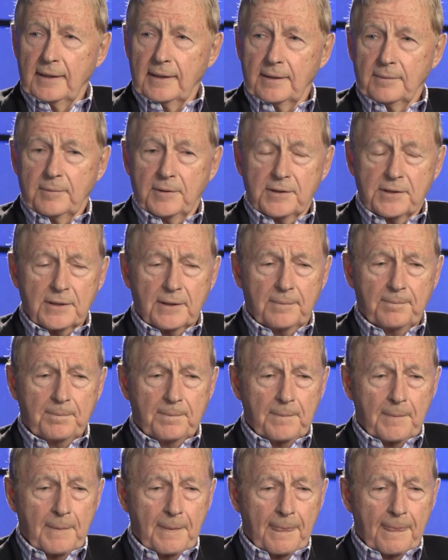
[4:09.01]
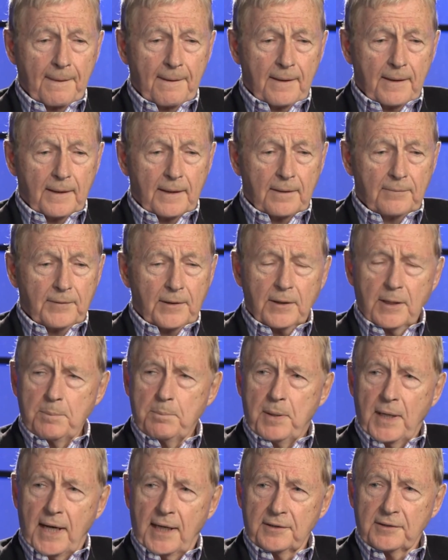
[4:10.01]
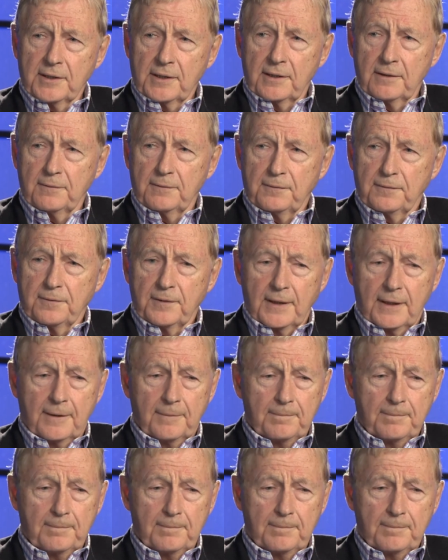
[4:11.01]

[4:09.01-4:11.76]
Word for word: It was a very positive